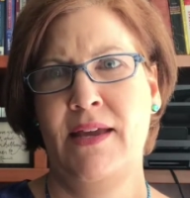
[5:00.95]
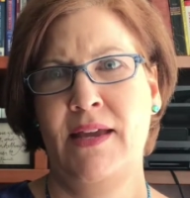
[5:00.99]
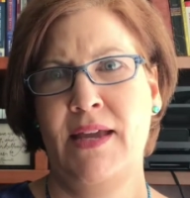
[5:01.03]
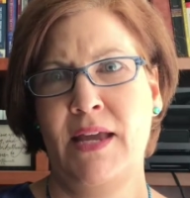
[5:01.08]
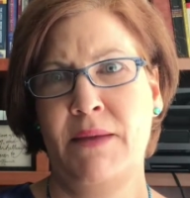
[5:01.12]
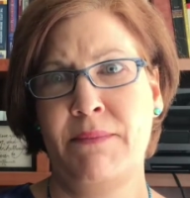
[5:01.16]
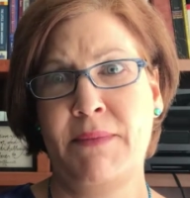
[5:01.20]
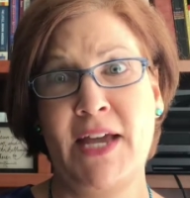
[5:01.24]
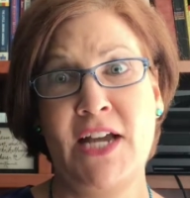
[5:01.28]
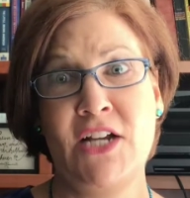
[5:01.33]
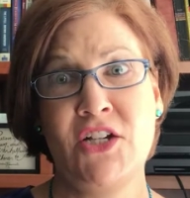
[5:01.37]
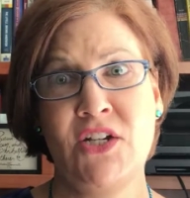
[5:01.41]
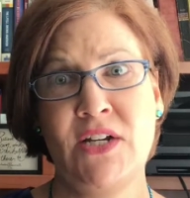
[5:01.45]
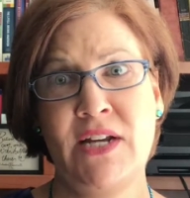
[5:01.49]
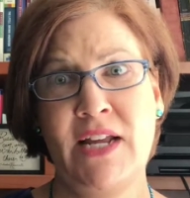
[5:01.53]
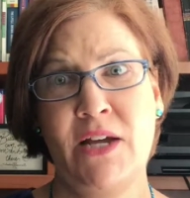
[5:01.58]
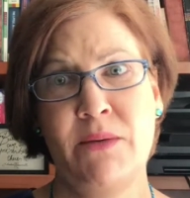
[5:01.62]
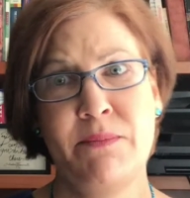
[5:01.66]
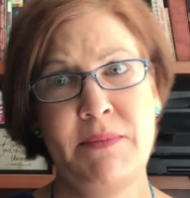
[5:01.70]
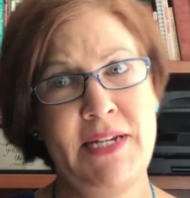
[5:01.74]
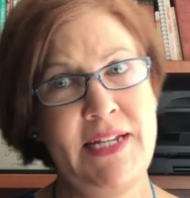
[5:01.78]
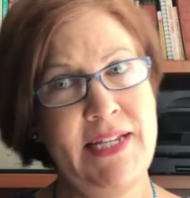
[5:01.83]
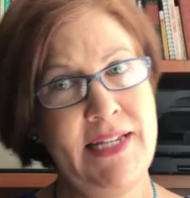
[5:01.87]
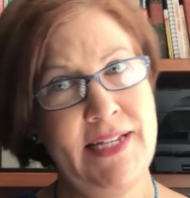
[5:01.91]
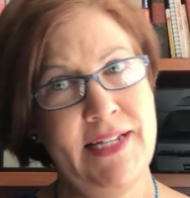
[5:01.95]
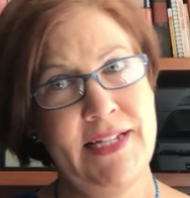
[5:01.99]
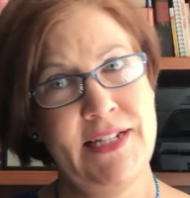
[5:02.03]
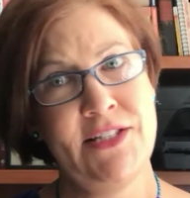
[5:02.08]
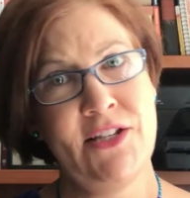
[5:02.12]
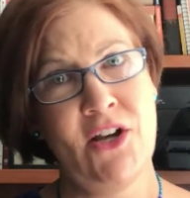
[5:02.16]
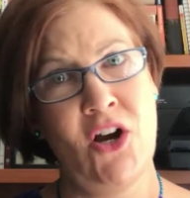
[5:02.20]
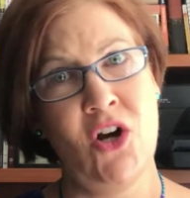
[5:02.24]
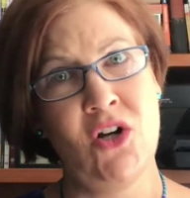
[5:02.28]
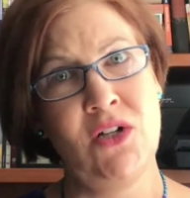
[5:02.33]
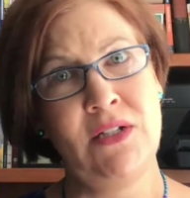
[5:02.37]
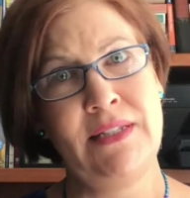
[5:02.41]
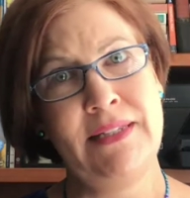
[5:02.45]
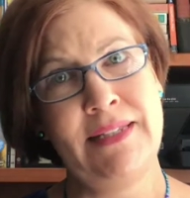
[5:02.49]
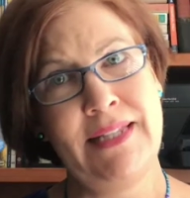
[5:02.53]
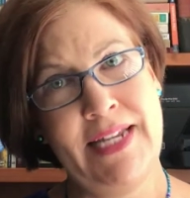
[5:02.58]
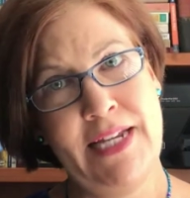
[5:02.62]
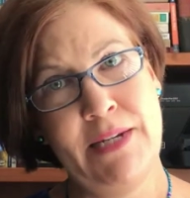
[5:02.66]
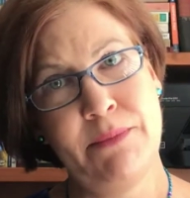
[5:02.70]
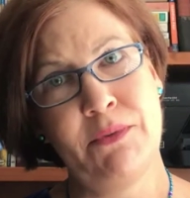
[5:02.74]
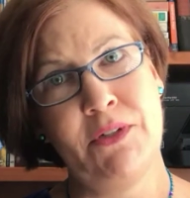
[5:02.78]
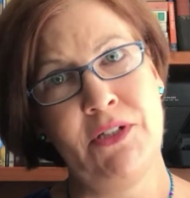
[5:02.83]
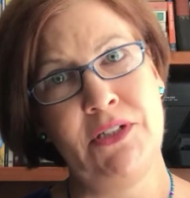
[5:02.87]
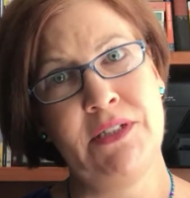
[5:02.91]
Imagine how many kids are
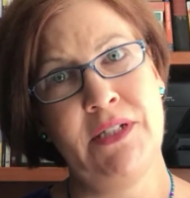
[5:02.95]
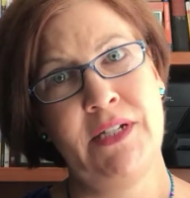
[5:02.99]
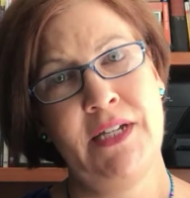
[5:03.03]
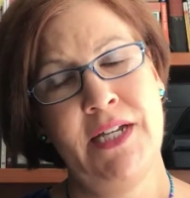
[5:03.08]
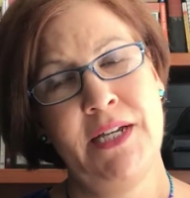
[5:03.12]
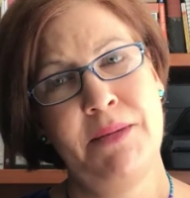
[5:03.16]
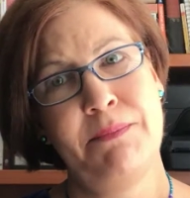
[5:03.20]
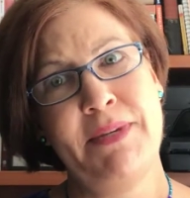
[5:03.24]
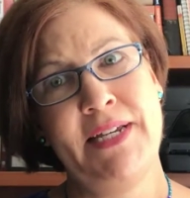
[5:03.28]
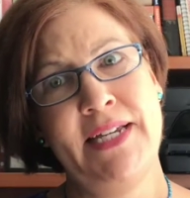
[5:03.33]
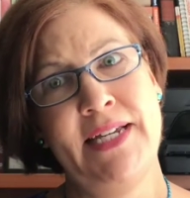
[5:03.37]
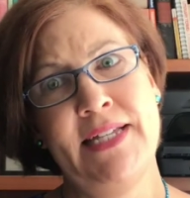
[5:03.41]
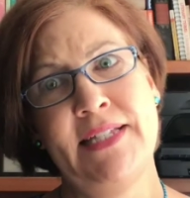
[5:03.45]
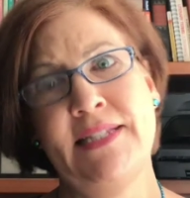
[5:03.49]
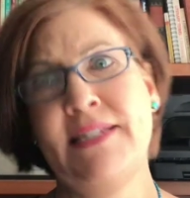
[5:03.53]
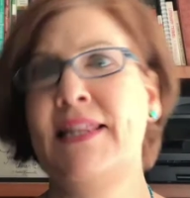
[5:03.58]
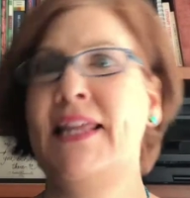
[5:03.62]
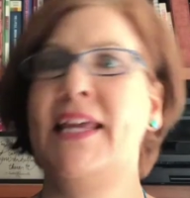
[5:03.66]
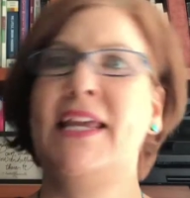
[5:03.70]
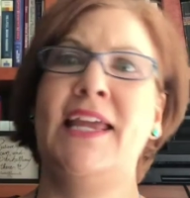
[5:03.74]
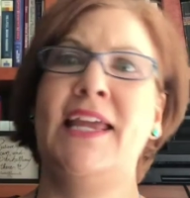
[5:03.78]
labeled because they